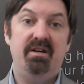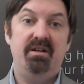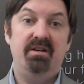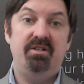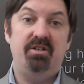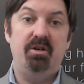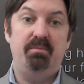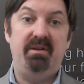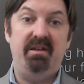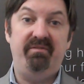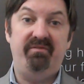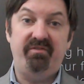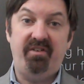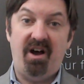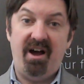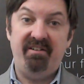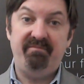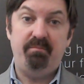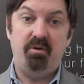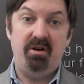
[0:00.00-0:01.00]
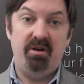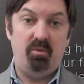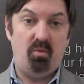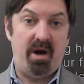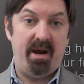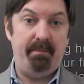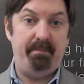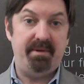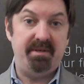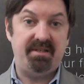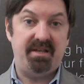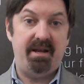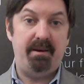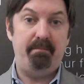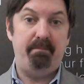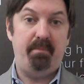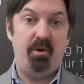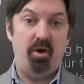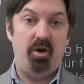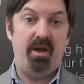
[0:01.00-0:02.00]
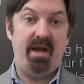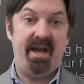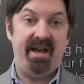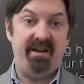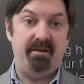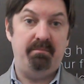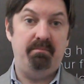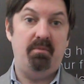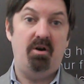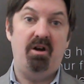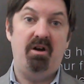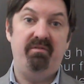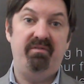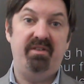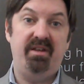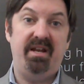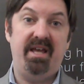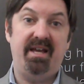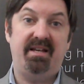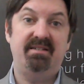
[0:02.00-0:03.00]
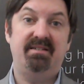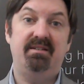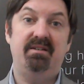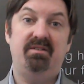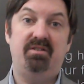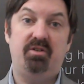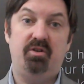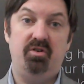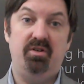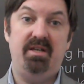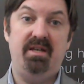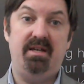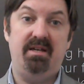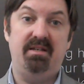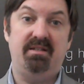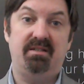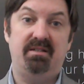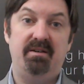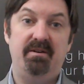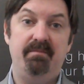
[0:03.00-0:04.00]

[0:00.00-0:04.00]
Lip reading: to be 5.1% per annum over the next 2 years.